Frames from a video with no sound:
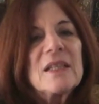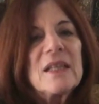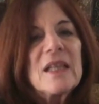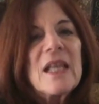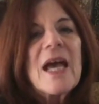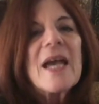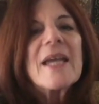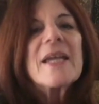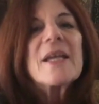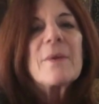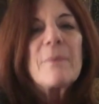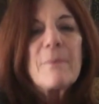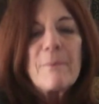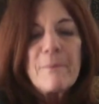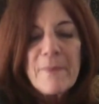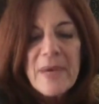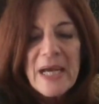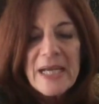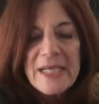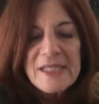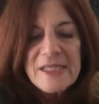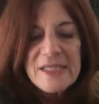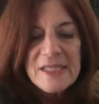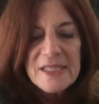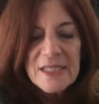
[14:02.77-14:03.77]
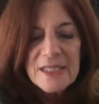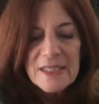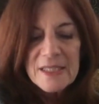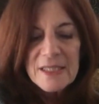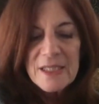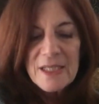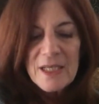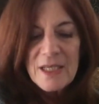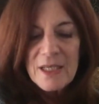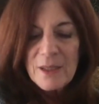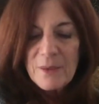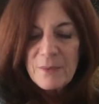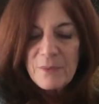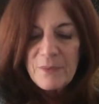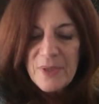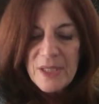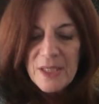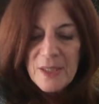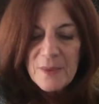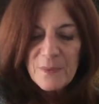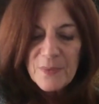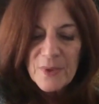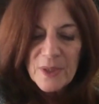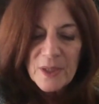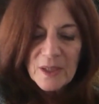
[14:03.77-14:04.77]
like-minded
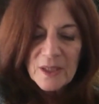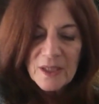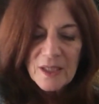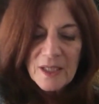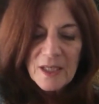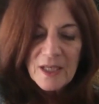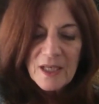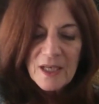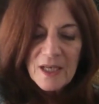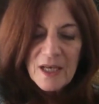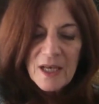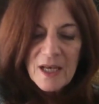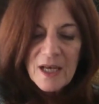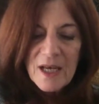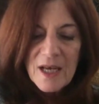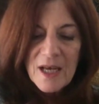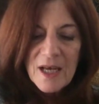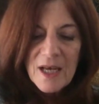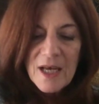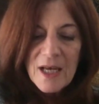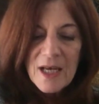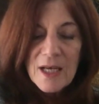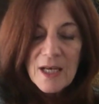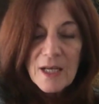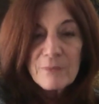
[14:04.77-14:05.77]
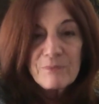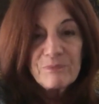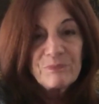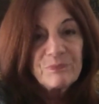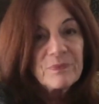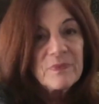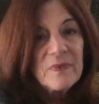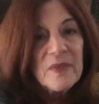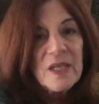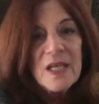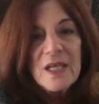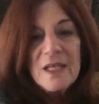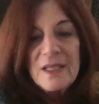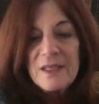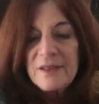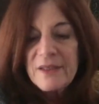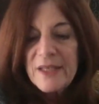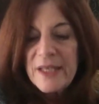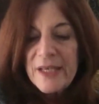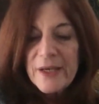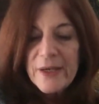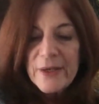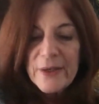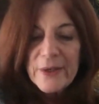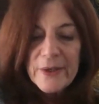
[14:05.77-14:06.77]
people. Um,
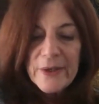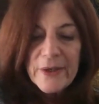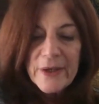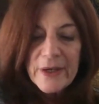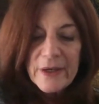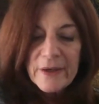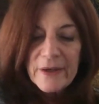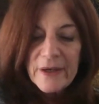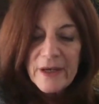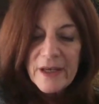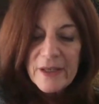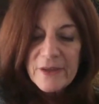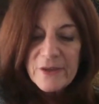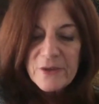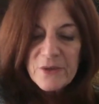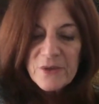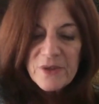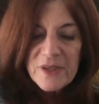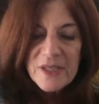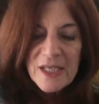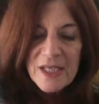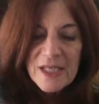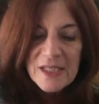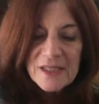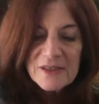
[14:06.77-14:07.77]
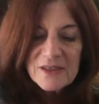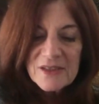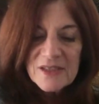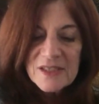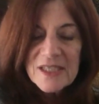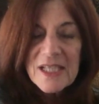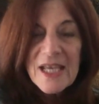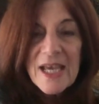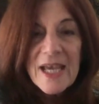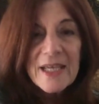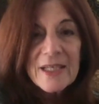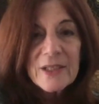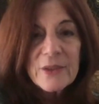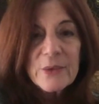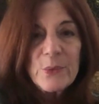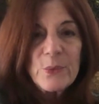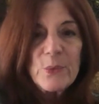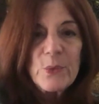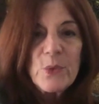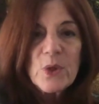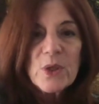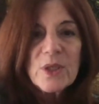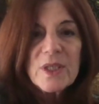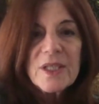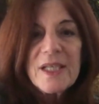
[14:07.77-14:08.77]
there are other things like
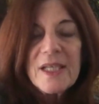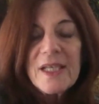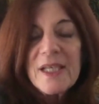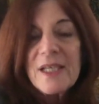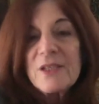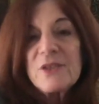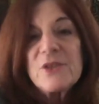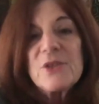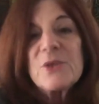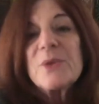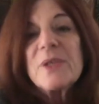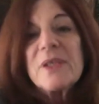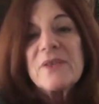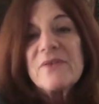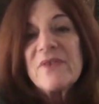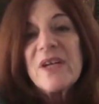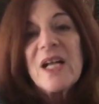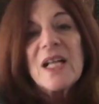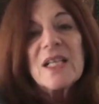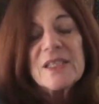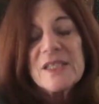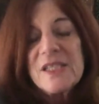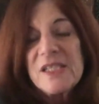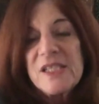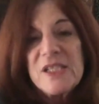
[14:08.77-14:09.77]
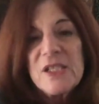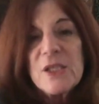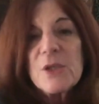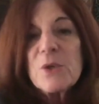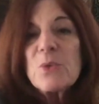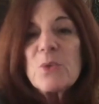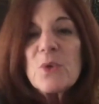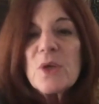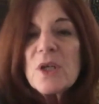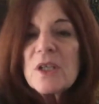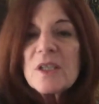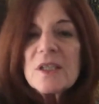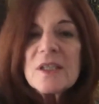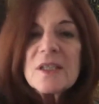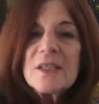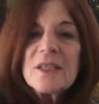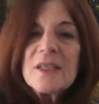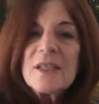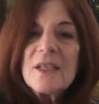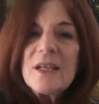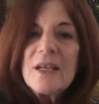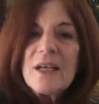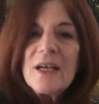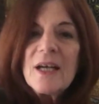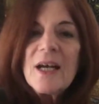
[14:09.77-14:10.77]
doing volunteer work.
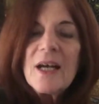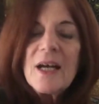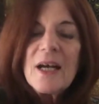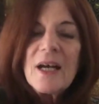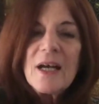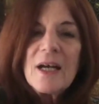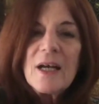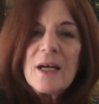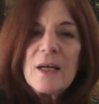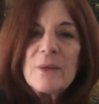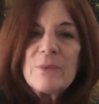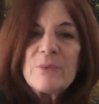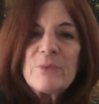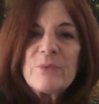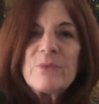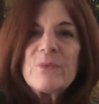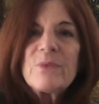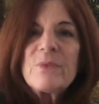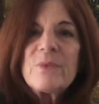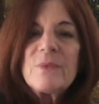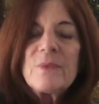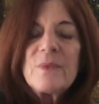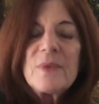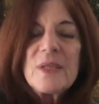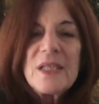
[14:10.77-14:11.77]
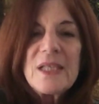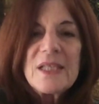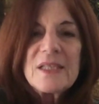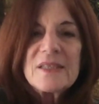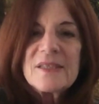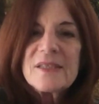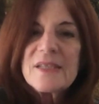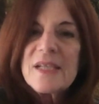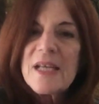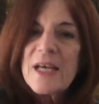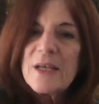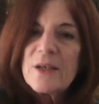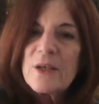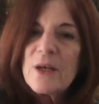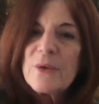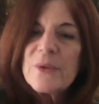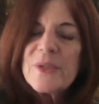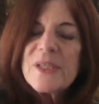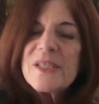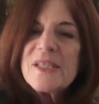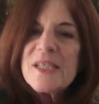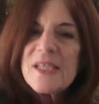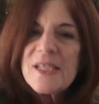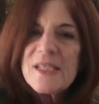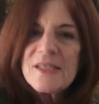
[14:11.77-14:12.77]
It's not
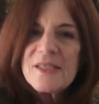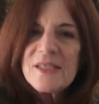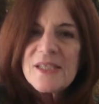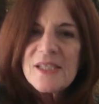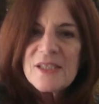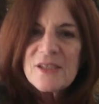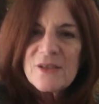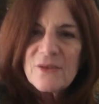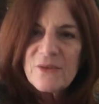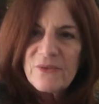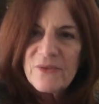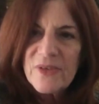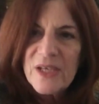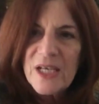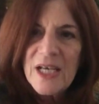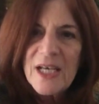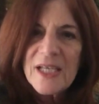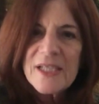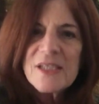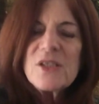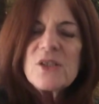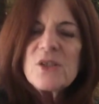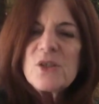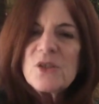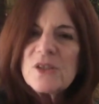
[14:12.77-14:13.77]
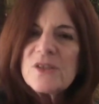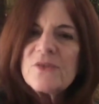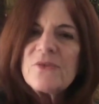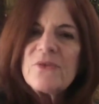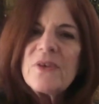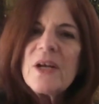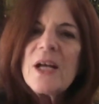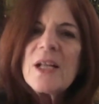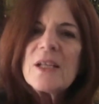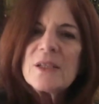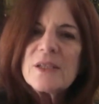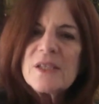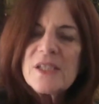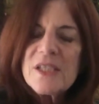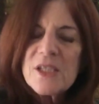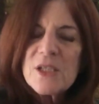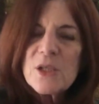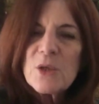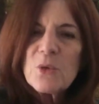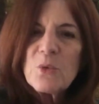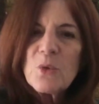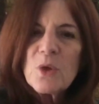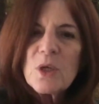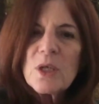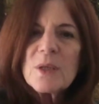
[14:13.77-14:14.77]
always easy to find good volunteer
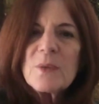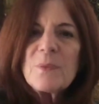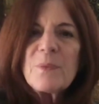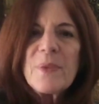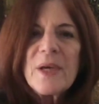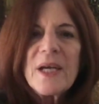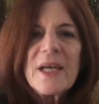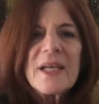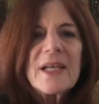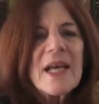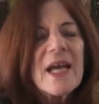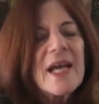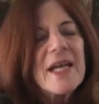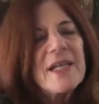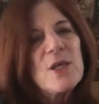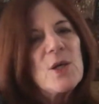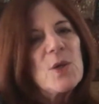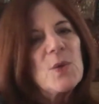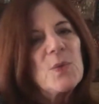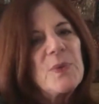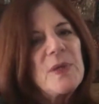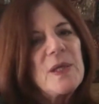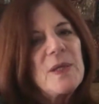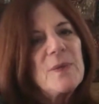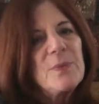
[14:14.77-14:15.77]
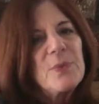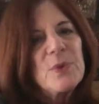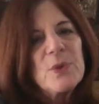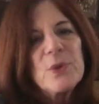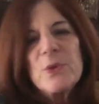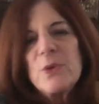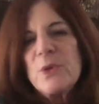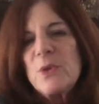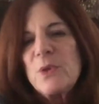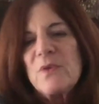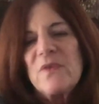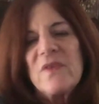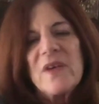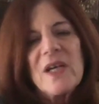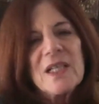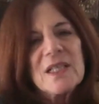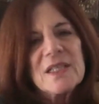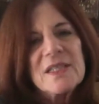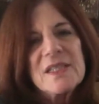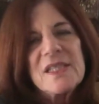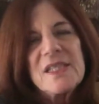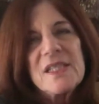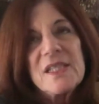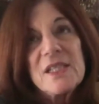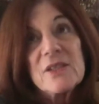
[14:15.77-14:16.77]
work, but I know people who
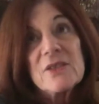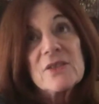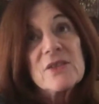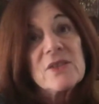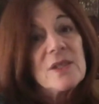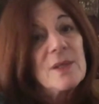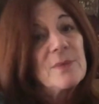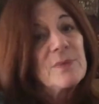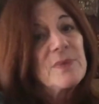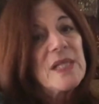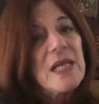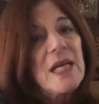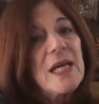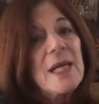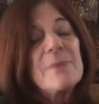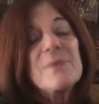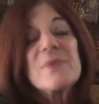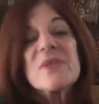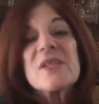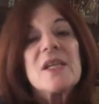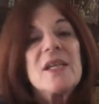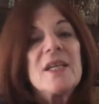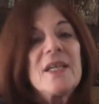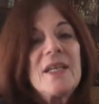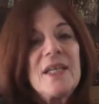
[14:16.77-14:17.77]
volunteer sometimes